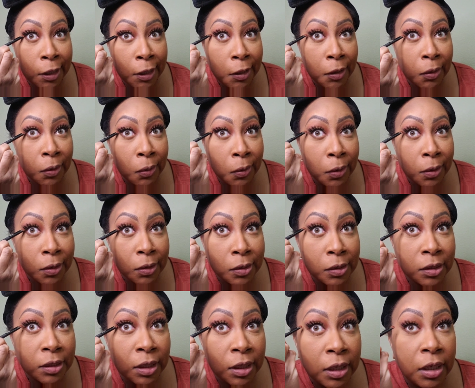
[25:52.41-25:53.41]
that dark
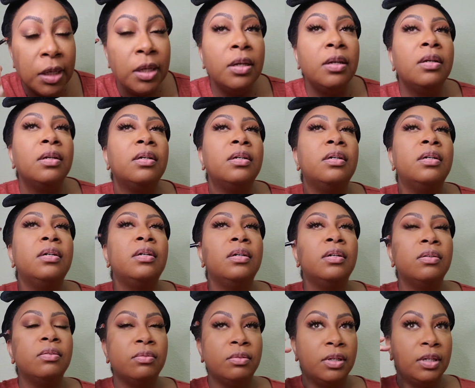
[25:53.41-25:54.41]
shade
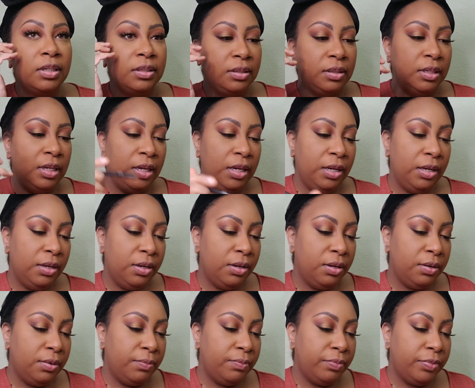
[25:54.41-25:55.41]
right
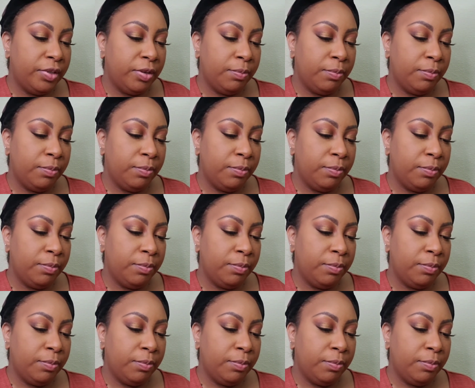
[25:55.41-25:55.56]
there.